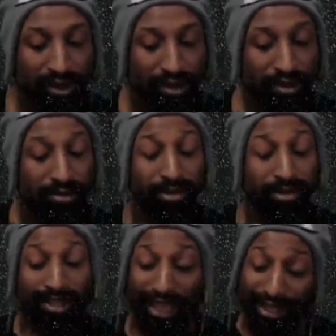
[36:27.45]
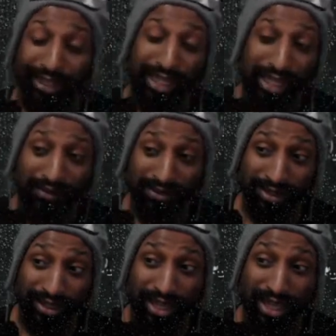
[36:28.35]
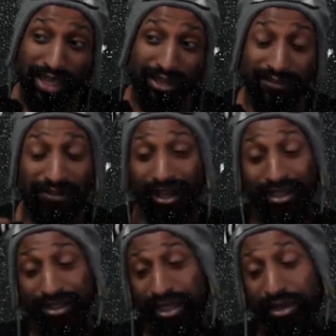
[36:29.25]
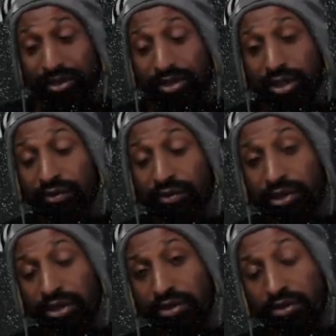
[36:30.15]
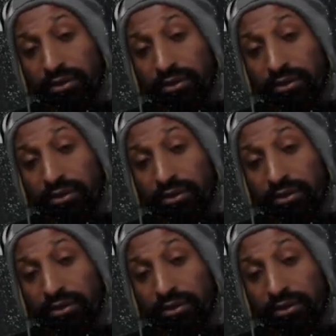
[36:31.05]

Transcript: But that leaves involuntary servitude.